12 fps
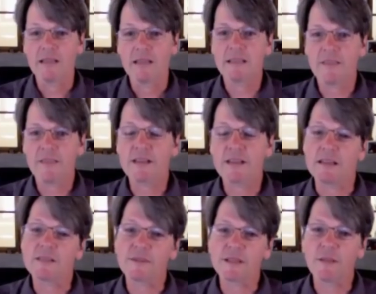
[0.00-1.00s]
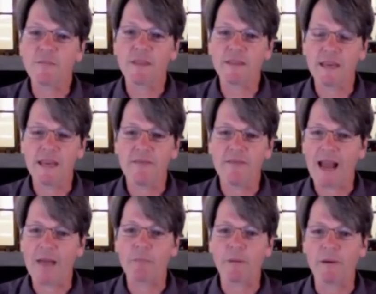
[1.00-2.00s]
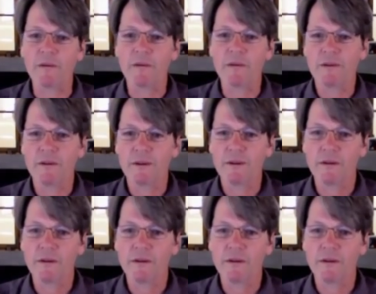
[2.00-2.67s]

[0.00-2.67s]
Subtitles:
It's a death sentence for something that never happened.